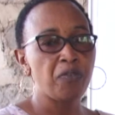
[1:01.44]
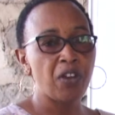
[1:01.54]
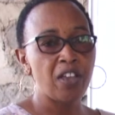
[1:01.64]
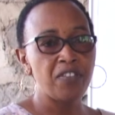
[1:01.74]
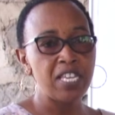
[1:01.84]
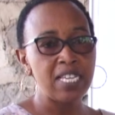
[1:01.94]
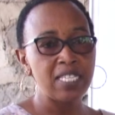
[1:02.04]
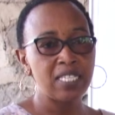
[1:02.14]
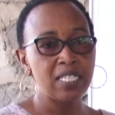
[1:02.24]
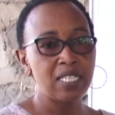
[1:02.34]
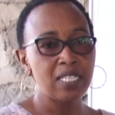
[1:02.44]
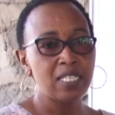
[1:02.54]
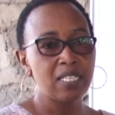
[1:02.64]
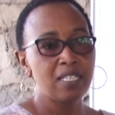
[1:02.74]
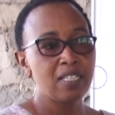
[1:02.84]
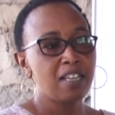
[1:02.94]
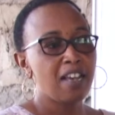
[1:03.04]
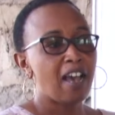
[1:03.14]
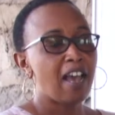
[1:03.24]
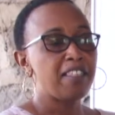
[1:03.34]
5 years.
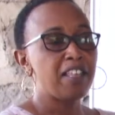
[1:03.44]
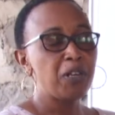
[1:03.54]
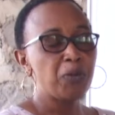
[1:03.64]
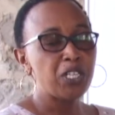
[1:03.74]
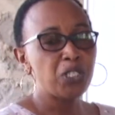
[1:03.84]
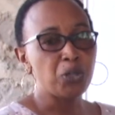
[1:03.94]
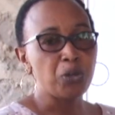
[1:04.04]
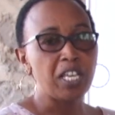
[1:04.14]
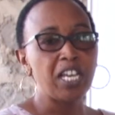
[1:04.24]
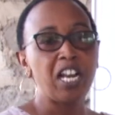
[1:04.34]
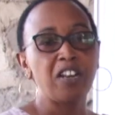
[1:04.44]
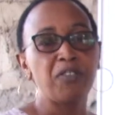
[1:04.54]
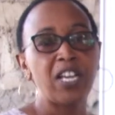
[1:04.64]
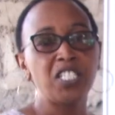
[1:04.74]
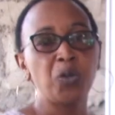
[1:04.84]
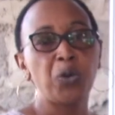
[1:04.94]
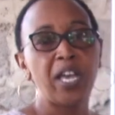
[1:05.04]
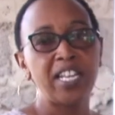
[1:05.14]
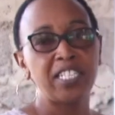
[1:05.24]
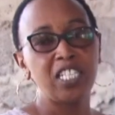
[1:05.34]
I then went to Eagle Vet
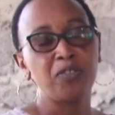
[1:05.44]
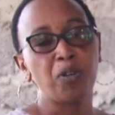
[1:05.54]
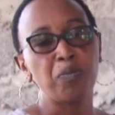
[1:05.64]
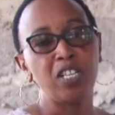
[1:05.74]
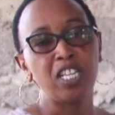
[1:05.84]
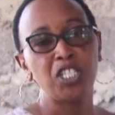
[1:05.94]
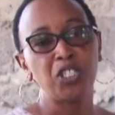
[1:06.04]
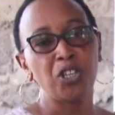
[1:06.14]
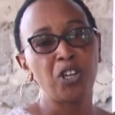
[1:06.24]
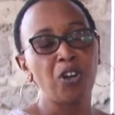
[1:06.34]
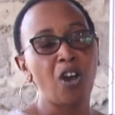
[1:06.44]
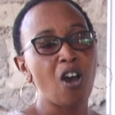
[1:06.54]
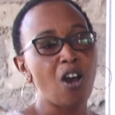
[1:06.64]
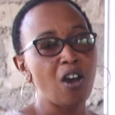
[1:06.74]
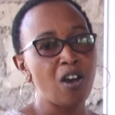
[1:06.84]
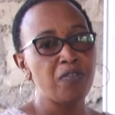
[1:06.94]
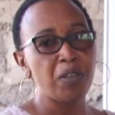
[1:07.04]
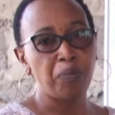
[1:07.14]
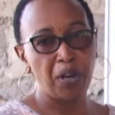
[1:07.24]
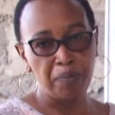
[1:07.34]
where I did formulation of
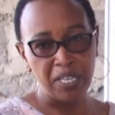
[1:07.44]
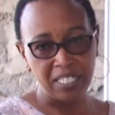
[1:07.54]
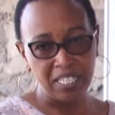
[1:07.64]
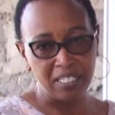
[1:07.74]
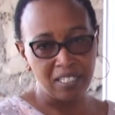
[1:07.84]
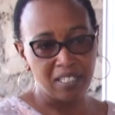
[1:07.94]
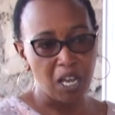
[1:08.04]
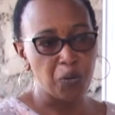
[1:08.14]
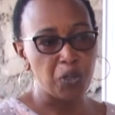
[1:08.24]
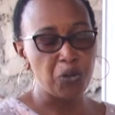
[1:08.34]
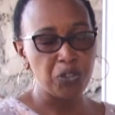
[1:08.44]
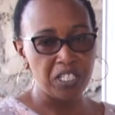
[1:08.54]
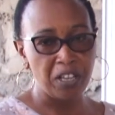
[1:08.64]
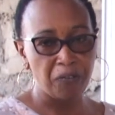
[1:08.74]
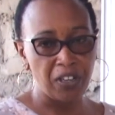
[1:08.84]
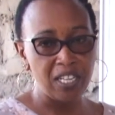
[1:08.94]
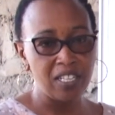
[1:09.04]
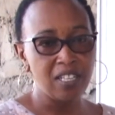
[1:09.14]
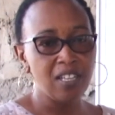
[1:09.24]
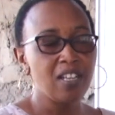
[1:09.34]
the premixes that we used in the
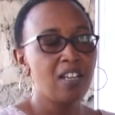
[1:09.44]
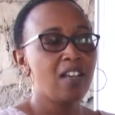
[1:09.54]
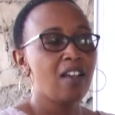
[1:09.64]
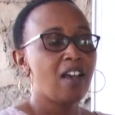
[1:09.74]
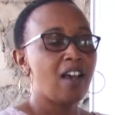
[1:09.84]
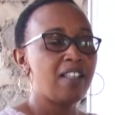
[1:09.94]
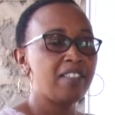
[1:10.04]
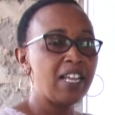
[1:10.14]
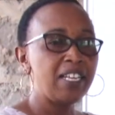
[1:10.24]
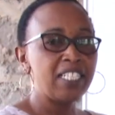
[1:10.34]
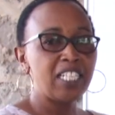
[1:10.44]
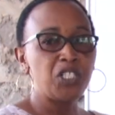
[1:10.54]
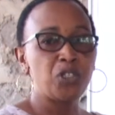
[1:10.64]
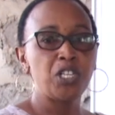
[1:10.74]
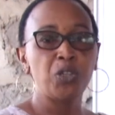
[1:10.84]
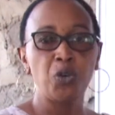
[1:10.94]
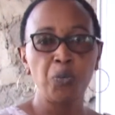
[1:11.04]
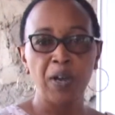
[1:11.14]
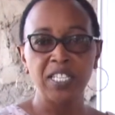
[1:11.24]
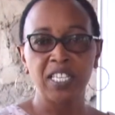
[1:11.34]
feed. And then later joined
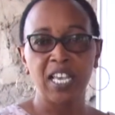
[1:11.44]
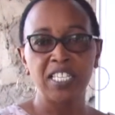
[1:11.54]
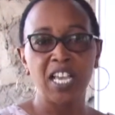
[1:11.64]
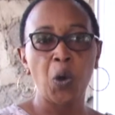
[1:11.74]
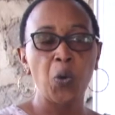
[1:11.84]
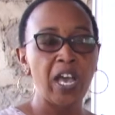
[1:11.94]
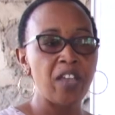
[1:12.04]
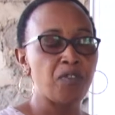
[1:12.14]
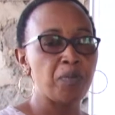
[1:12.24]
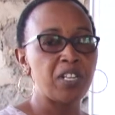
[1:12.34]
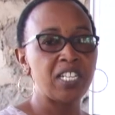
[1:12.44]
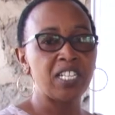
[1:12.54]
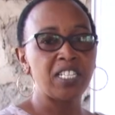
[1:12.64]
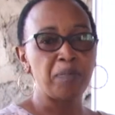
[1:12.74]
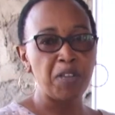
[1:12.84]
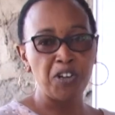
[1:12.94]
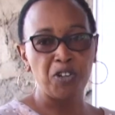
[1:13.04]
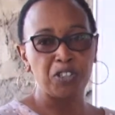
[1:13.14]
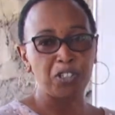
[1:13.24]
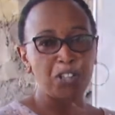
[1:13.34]
Coopers Kenya where I formulated the
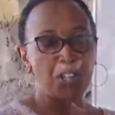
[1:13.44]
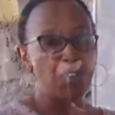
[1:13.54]
minerals.